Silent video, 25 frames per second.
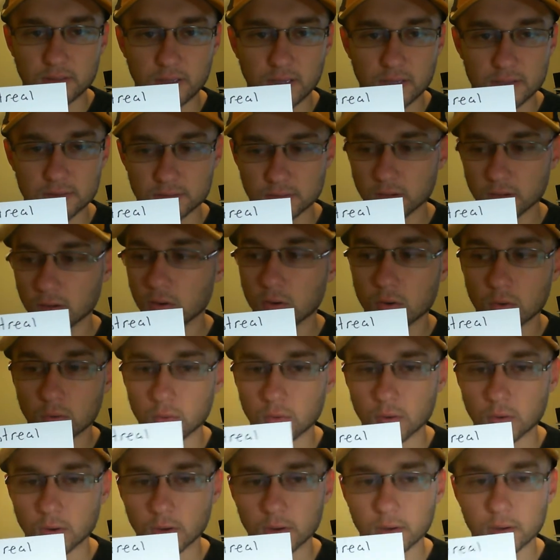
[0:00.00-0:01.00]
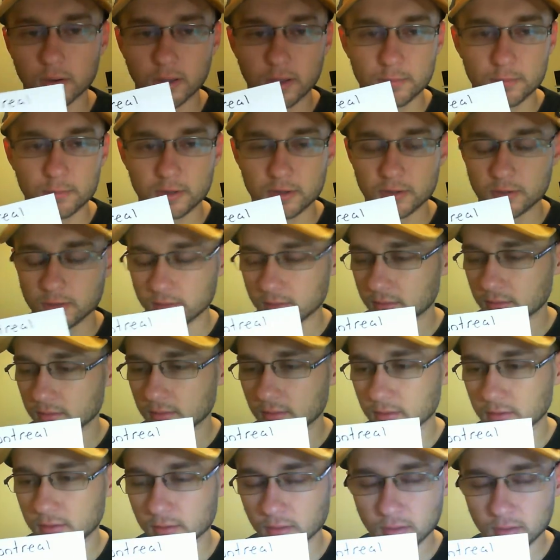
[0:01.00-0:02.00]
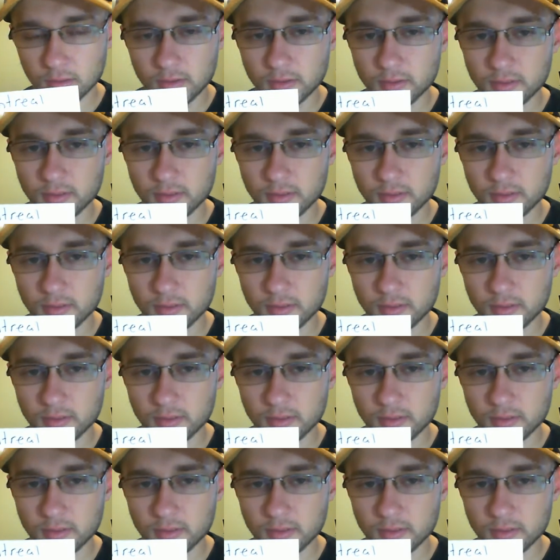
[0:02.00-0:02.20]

as a core. I mean, you look